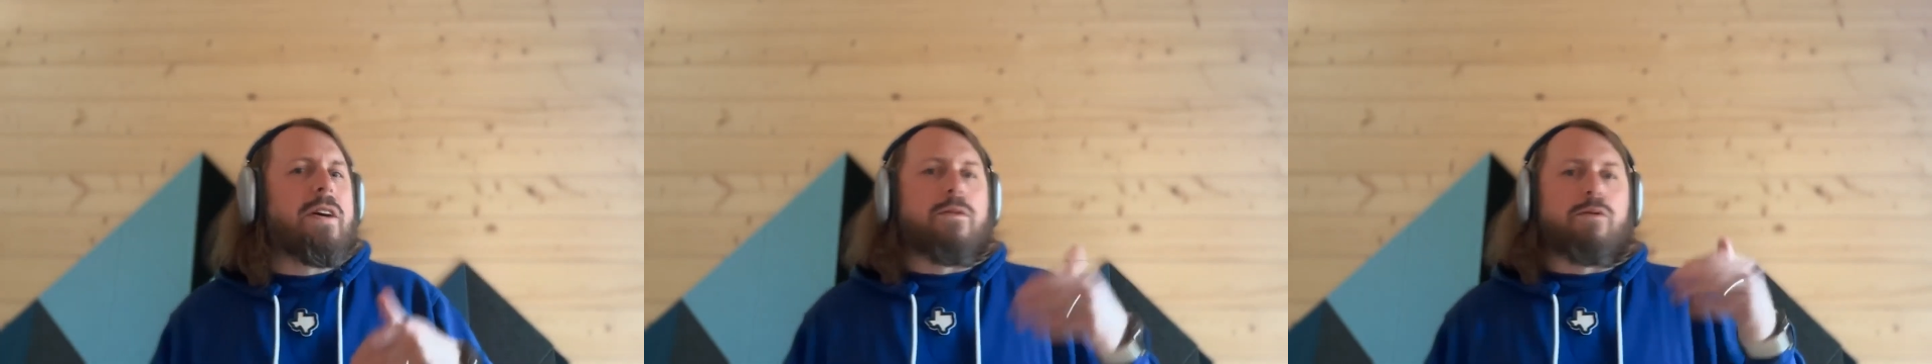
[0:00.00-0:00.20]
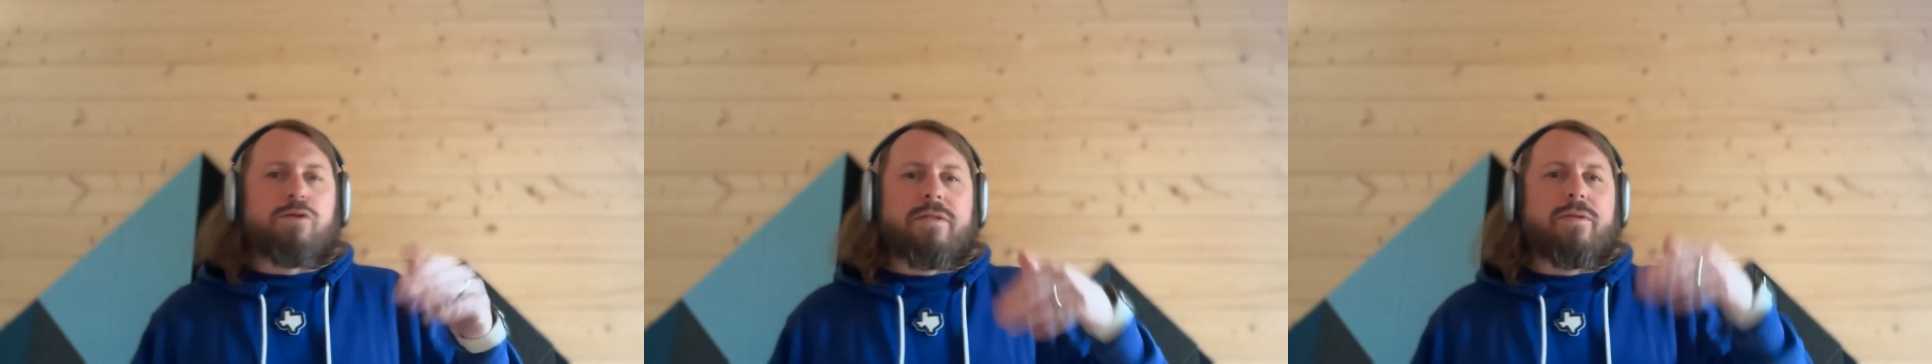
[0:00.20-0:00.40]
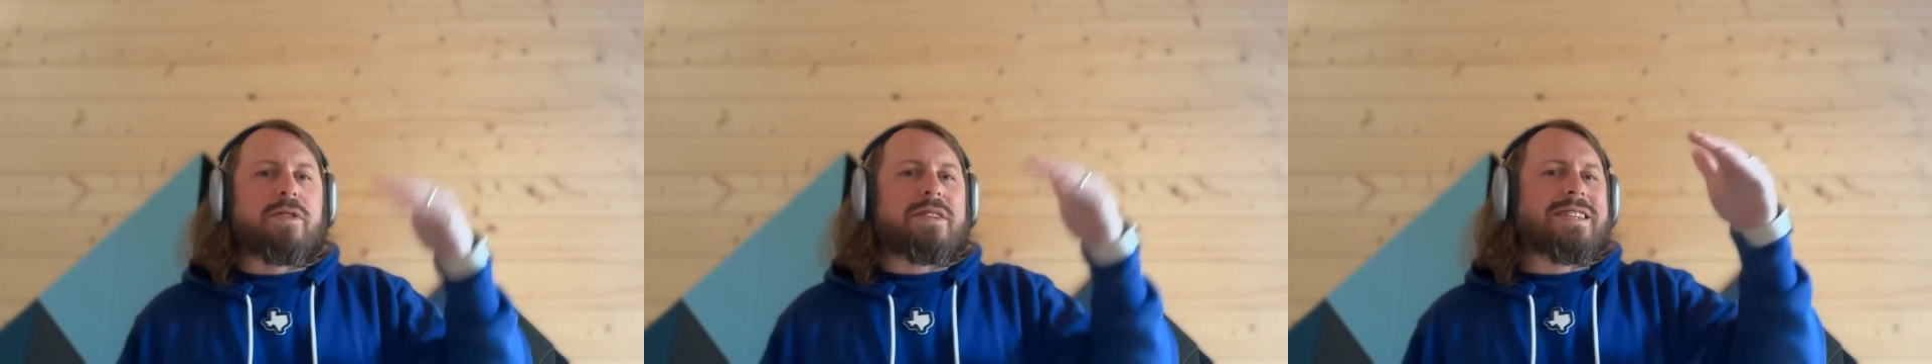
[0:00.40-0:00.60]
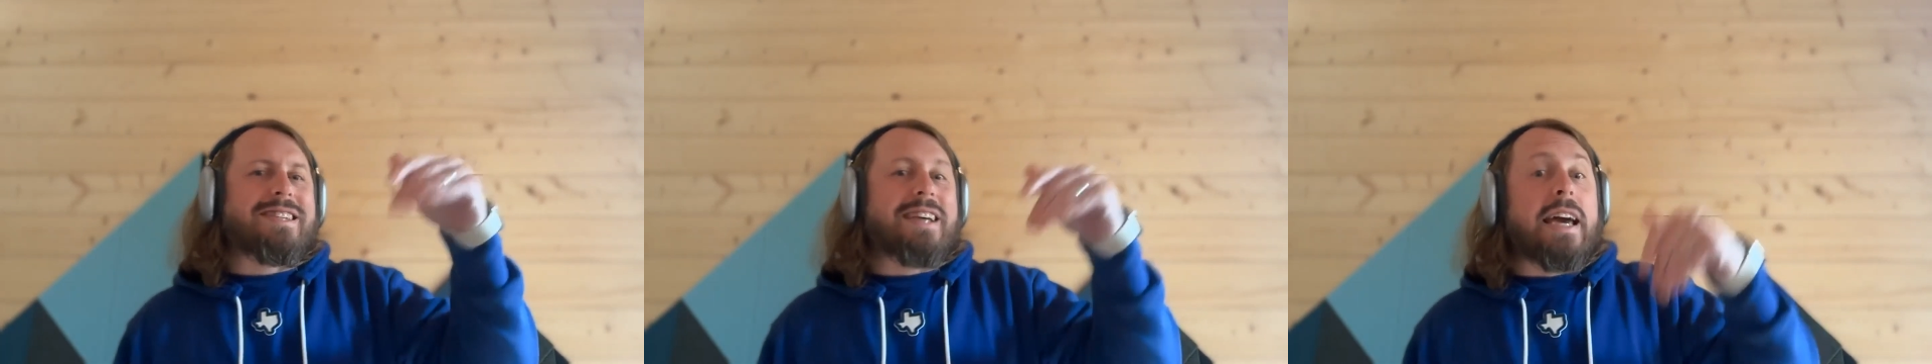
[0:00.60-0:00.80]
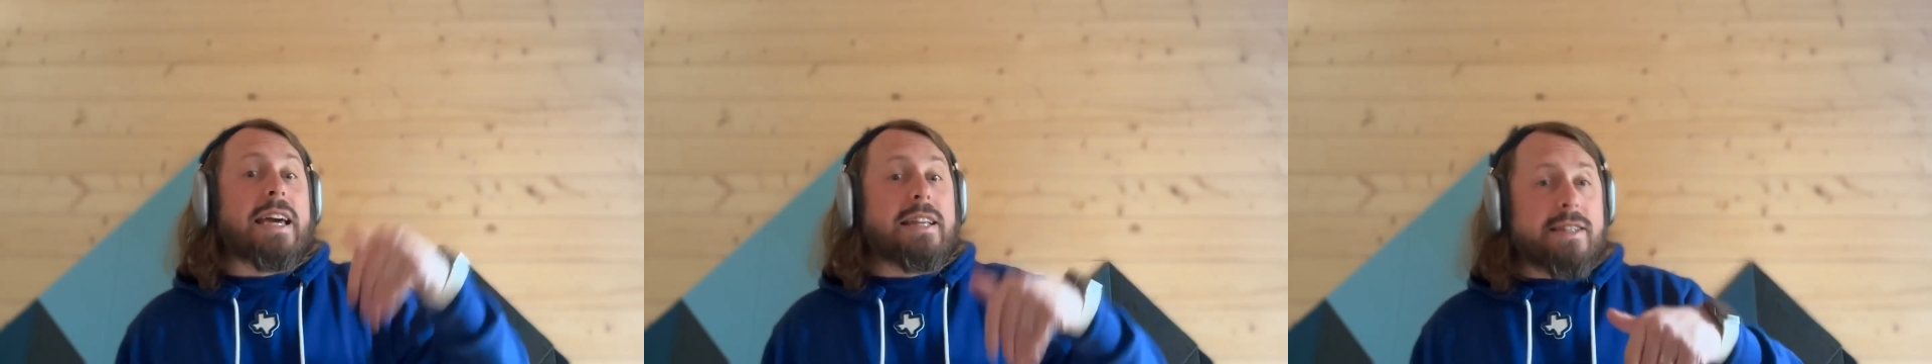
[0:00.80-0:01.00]
There's different
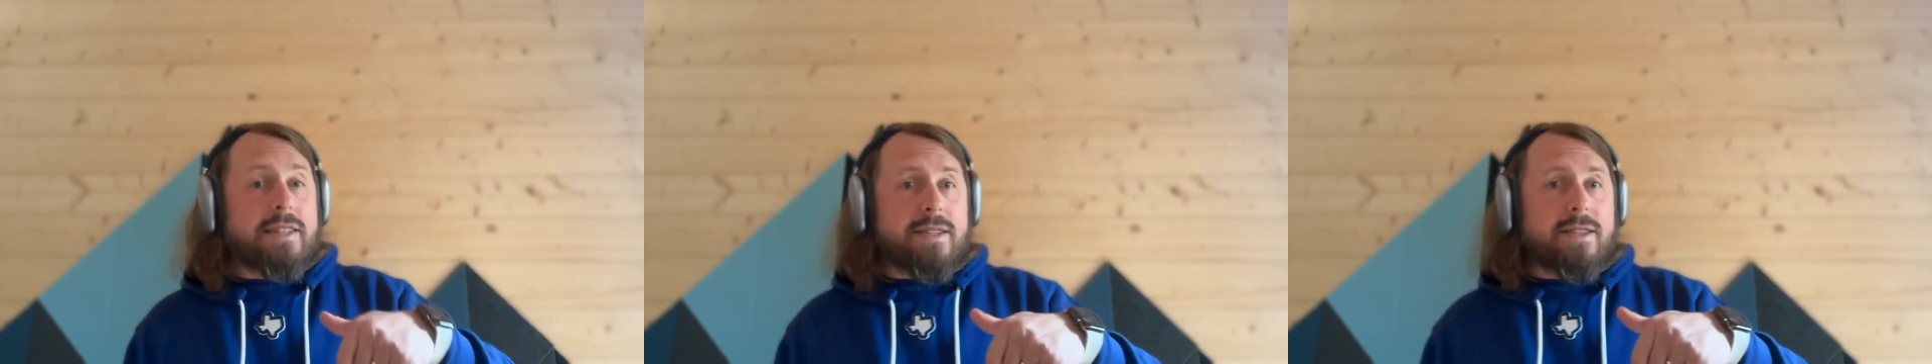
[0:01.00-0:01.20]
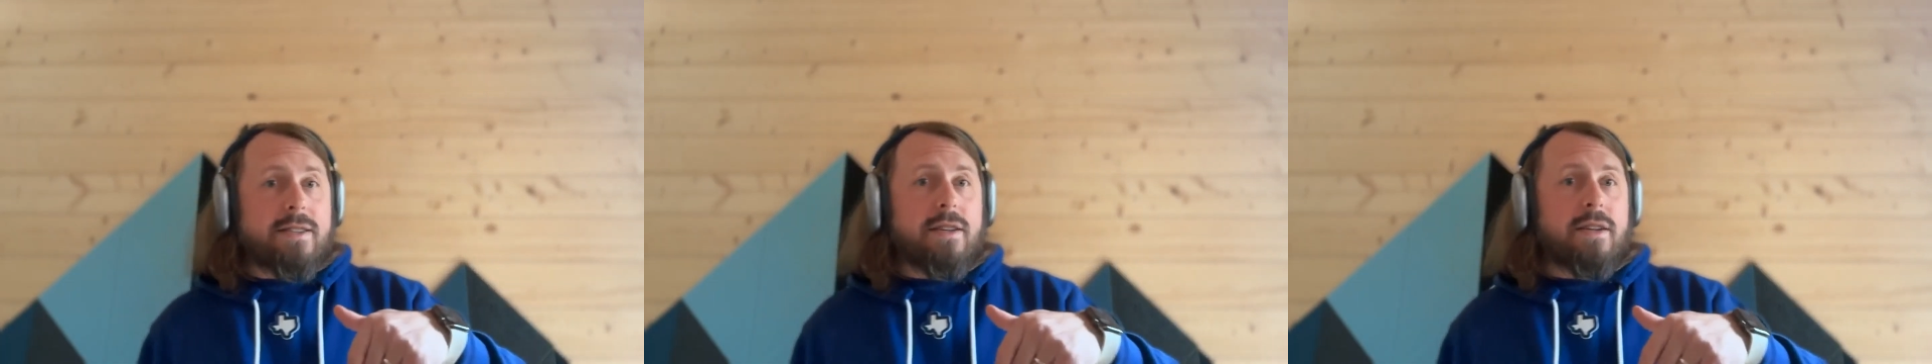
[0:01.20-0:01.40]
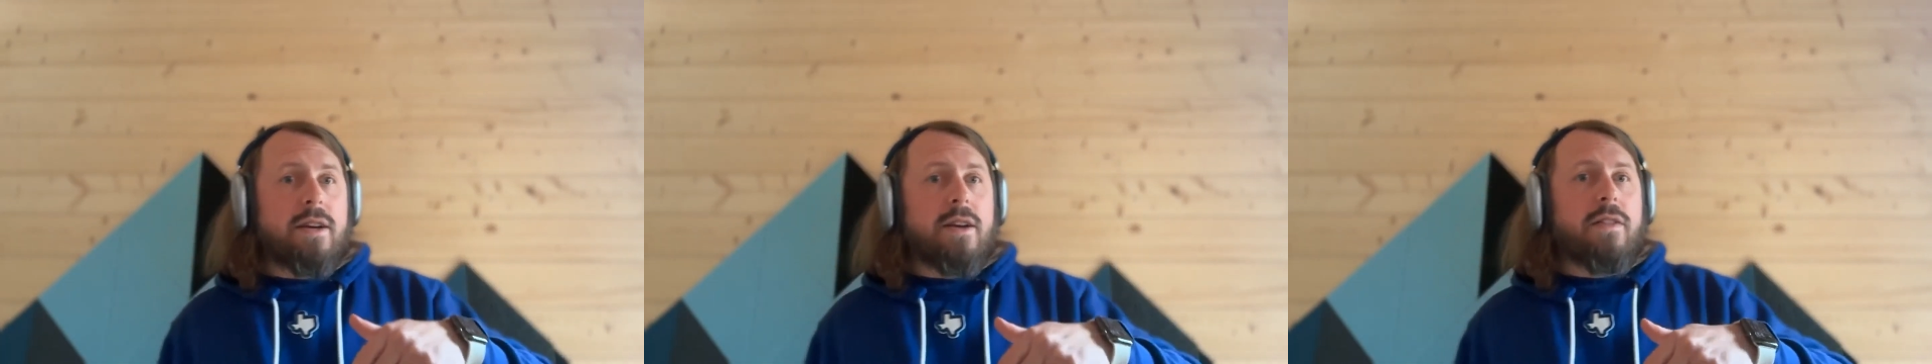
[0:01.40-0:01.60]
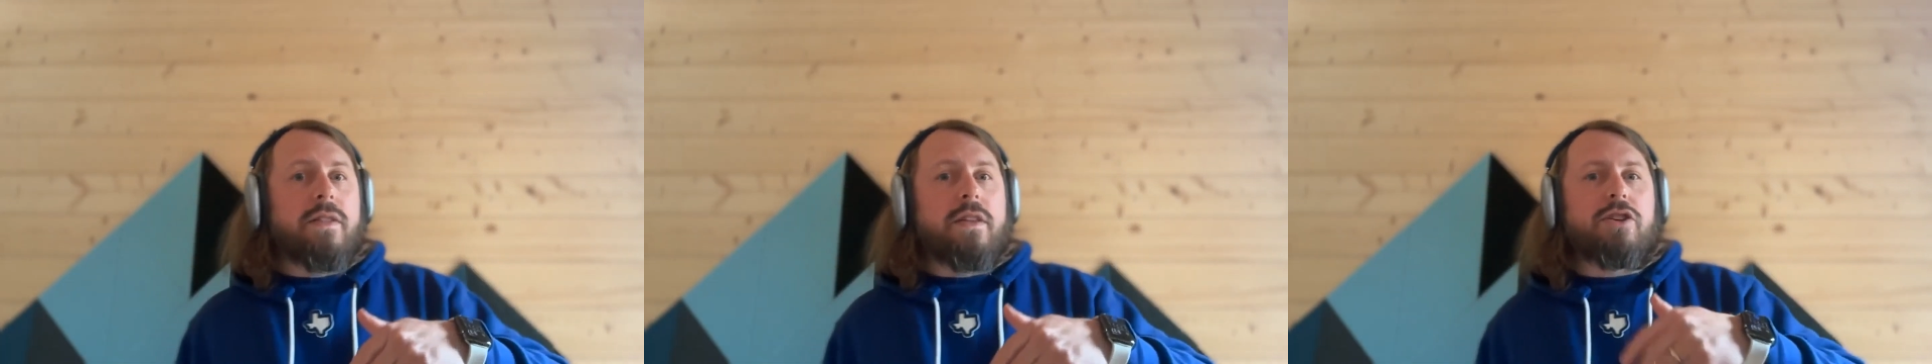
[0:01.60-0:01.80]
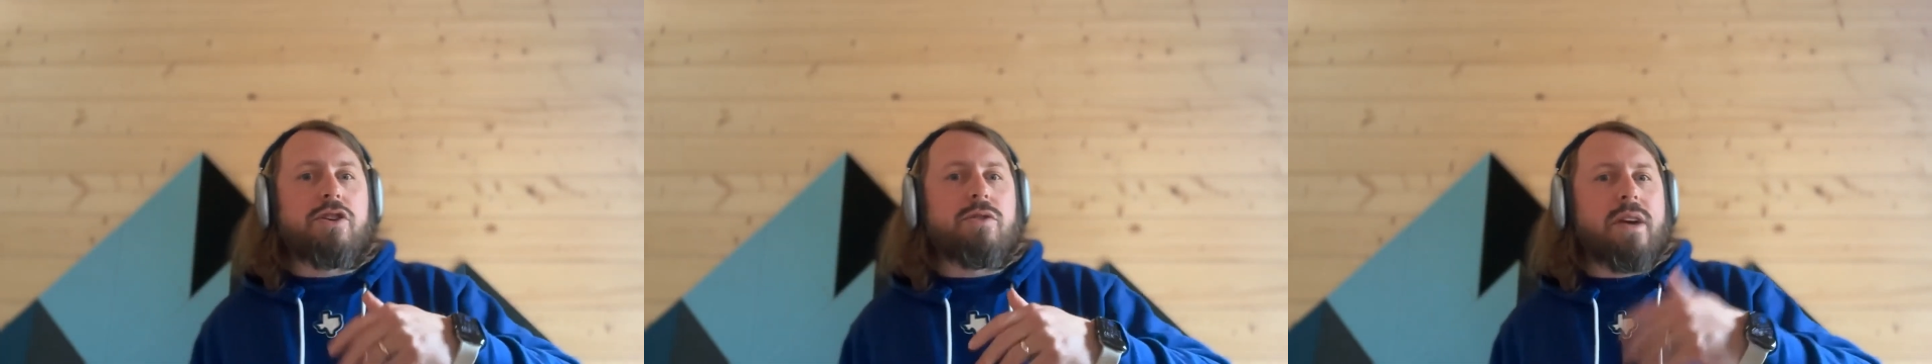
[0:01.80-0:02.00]
sites
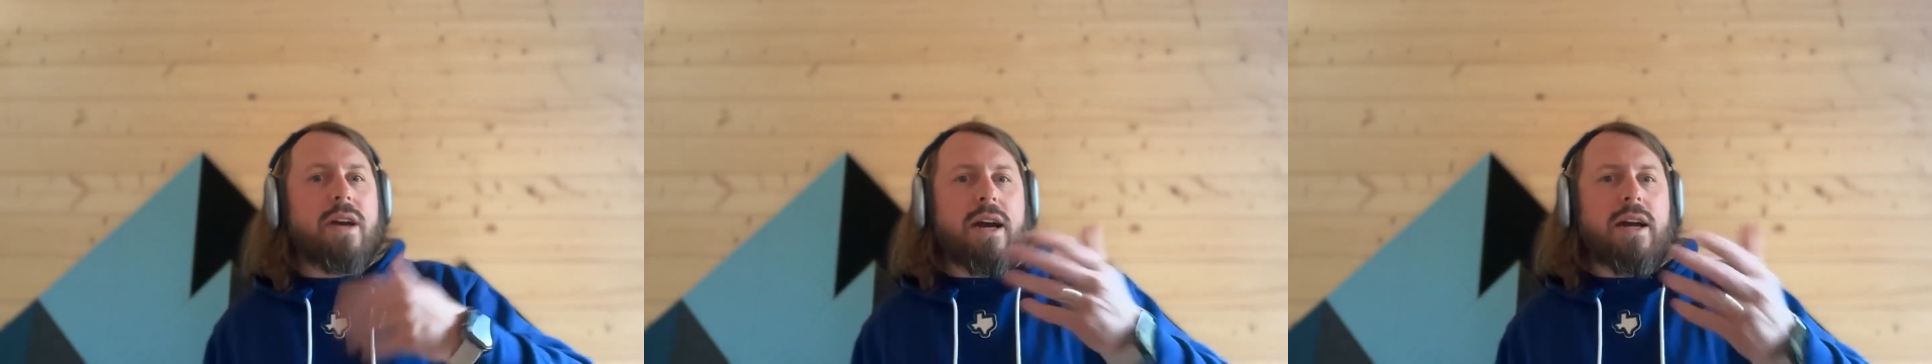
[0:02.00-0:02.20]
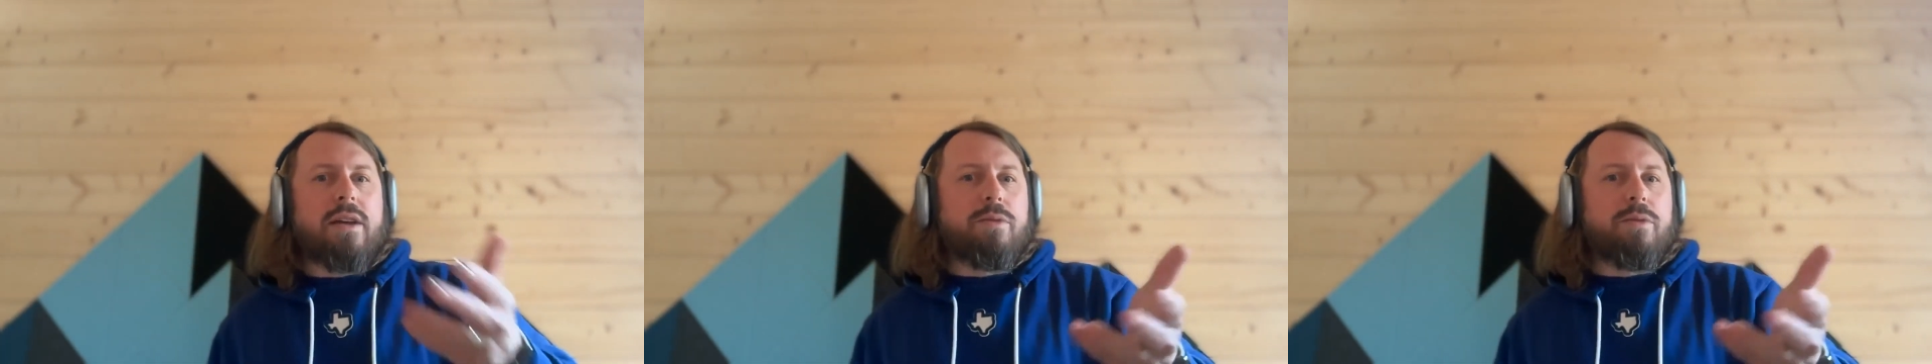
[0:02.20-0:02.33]
that you kind